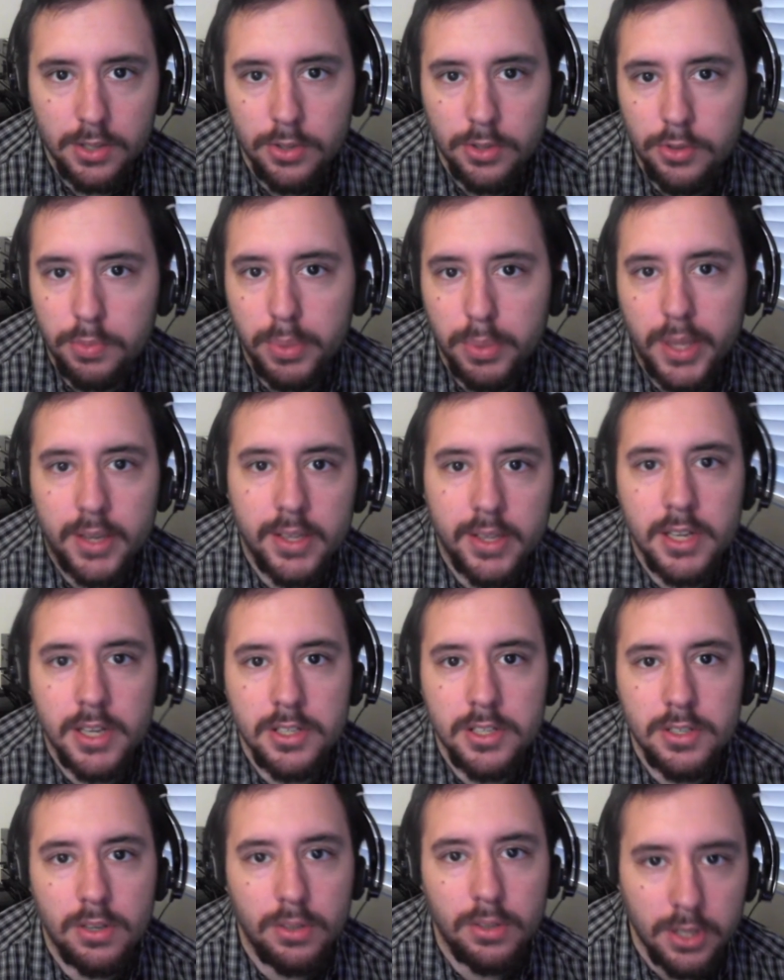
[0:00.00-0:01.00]
You've played a
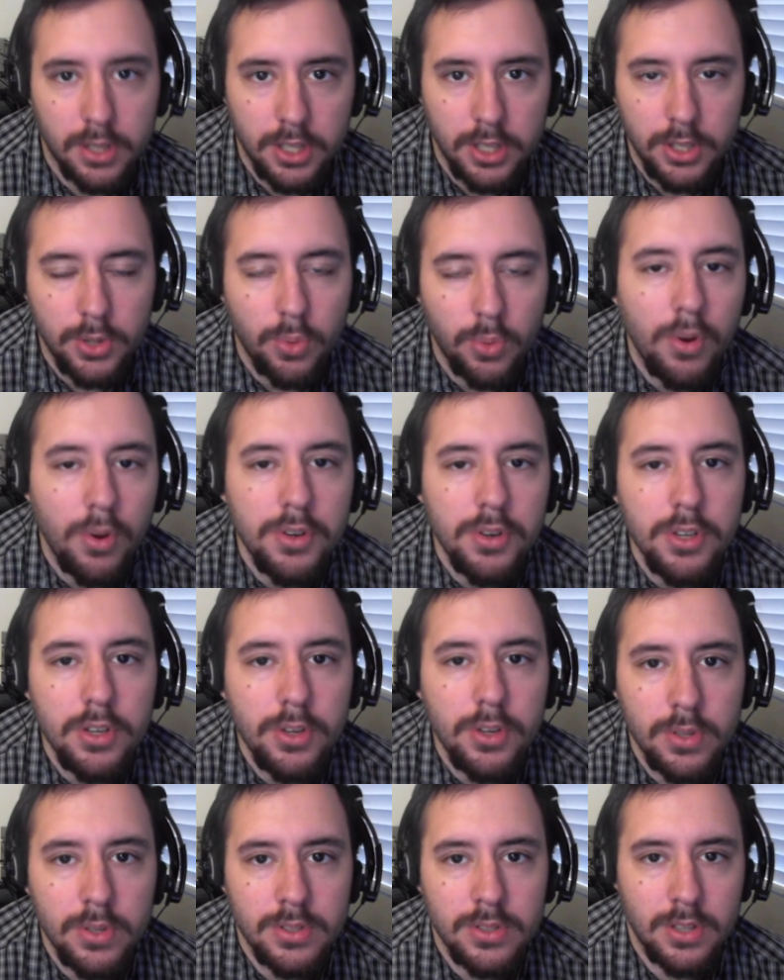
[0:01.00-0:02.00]
lot of solo queue. What do
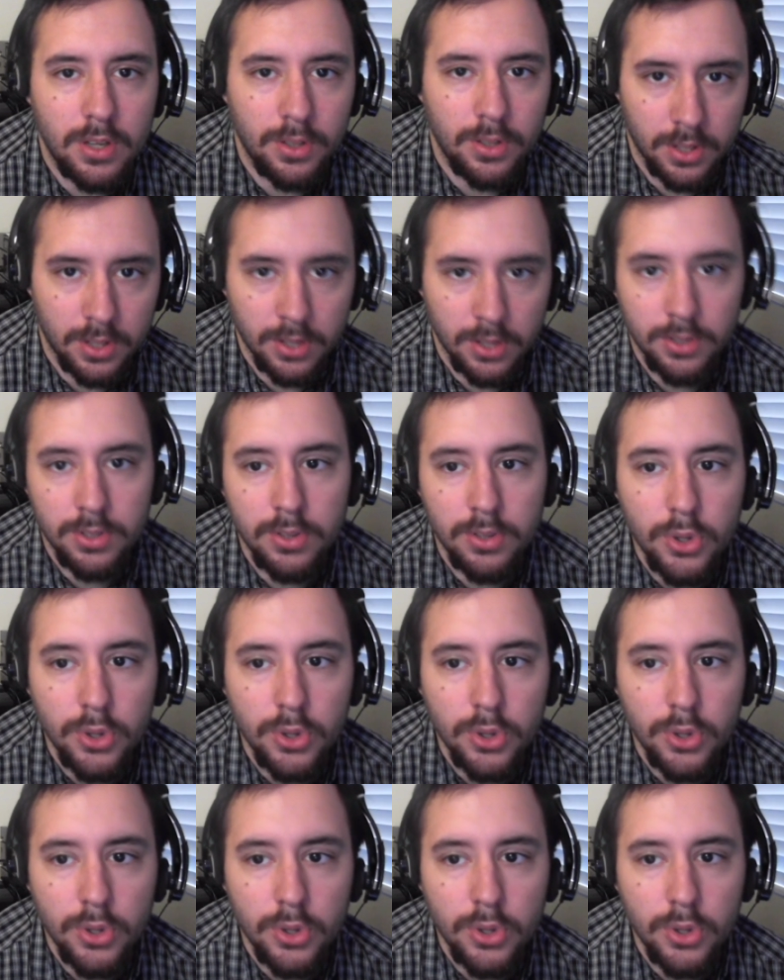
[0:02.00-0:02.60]
you do in solo queue?